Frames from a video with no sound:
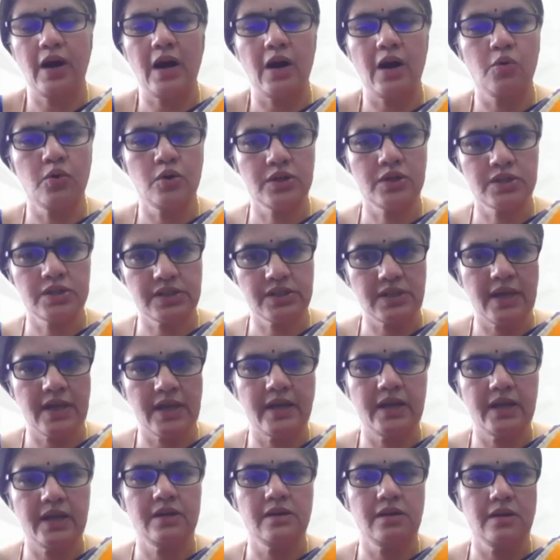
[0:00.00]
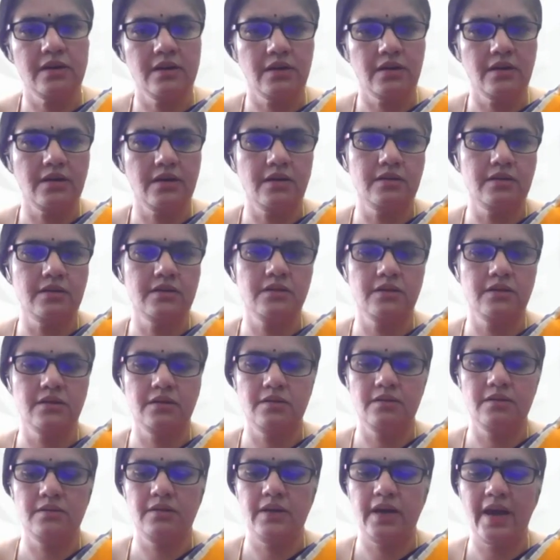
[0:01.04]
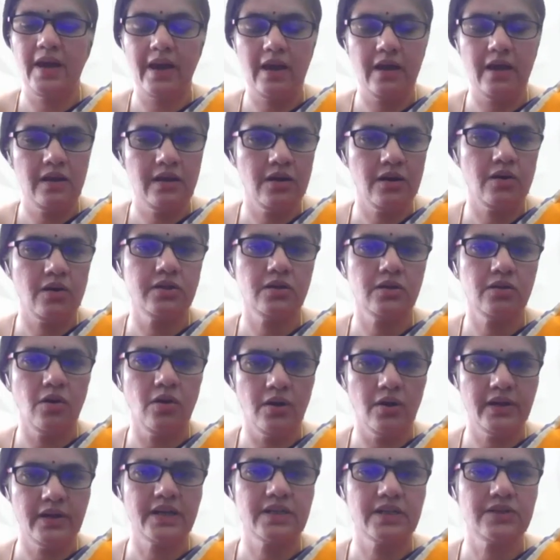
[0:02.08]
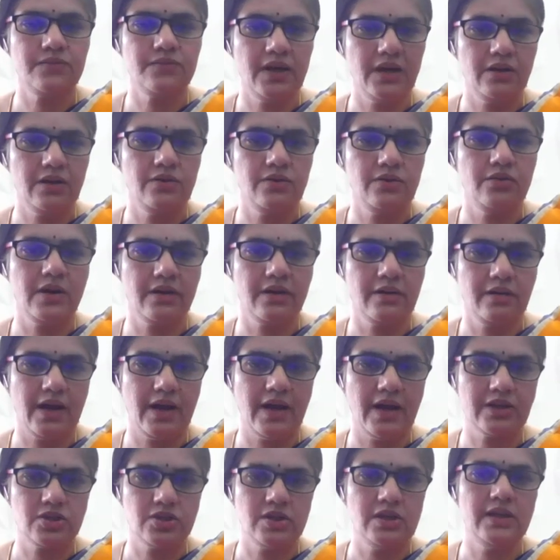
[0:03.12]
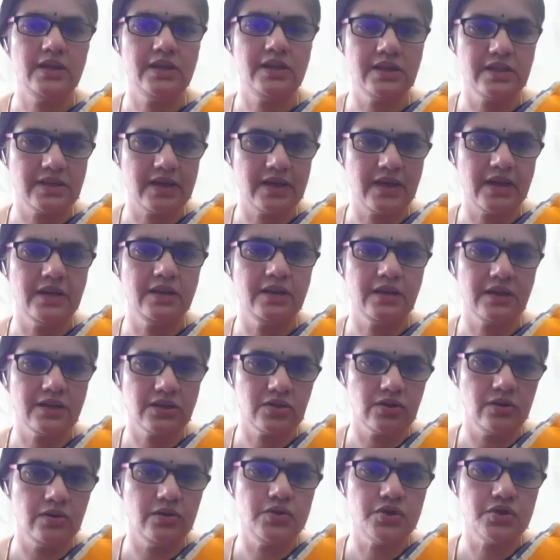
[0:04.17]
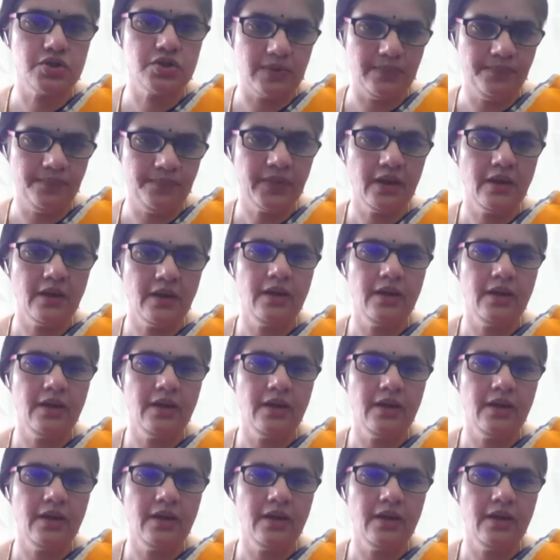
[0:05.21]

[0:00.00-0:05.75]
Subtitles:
outside the area or the context where you are actually designed that solution,